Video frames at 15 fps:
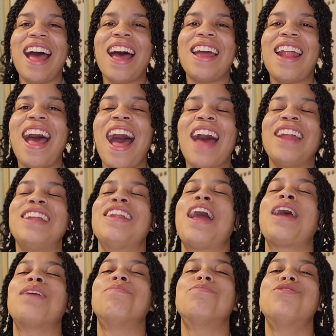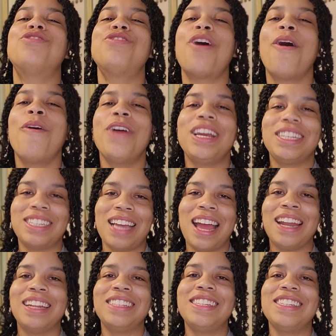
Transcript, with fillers: hot, hot, and I am so excited